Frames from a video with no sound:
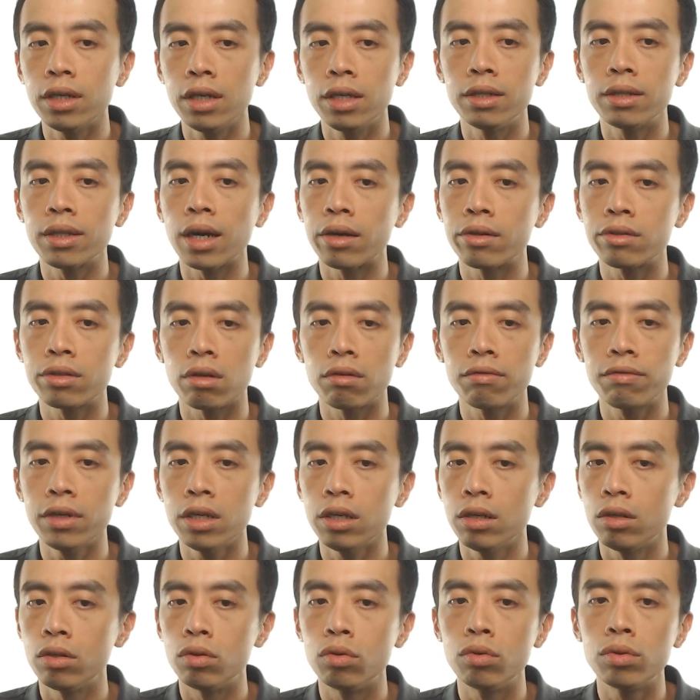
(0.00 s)
in
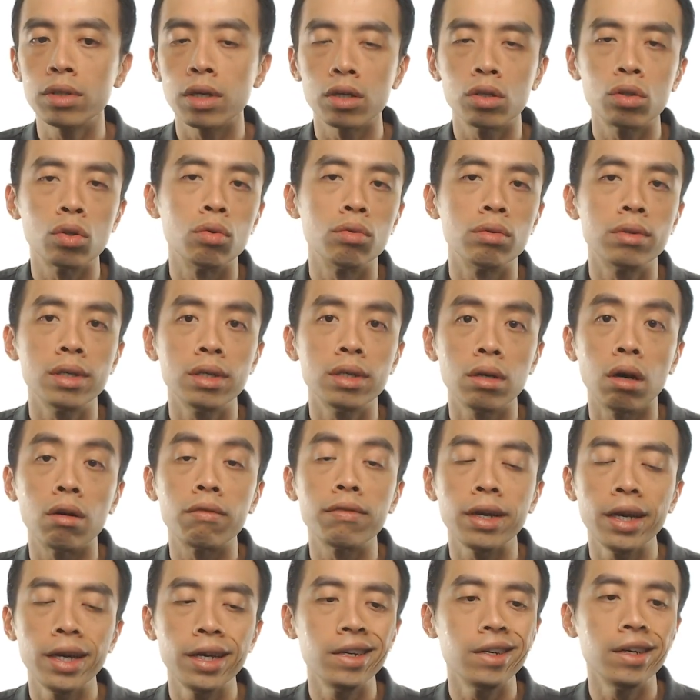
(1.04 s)
thiosulfate lose a total of
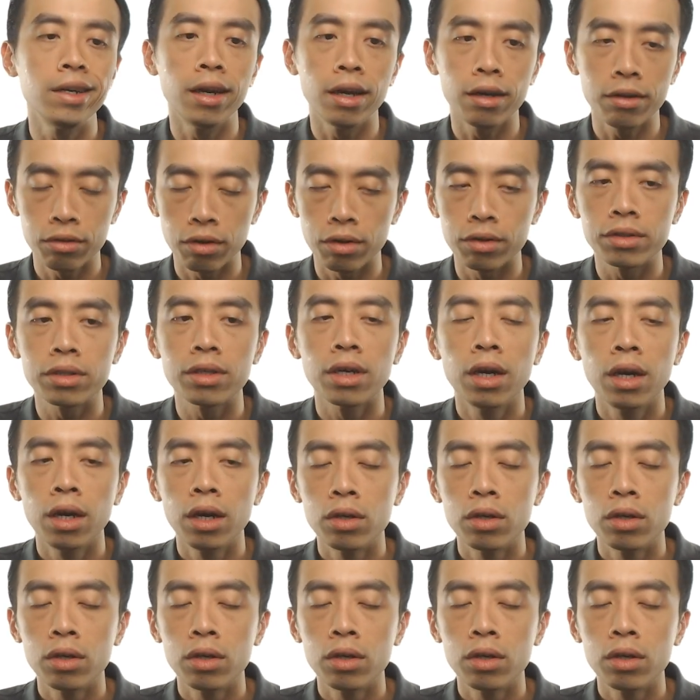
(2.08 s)
8 electrons.